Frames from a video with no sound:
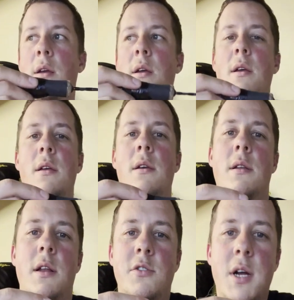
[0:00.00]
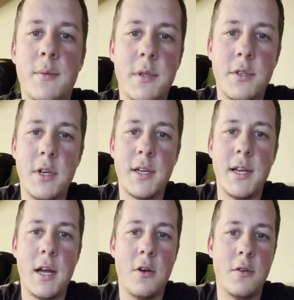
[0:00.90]
and I dropped the jig
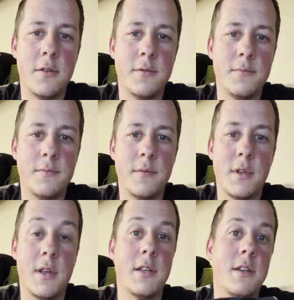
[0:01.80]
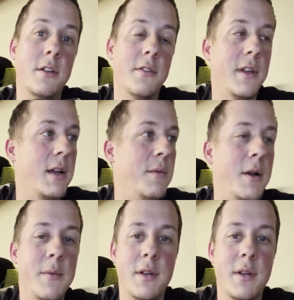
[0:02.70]
down, and that's another thing. I brought my,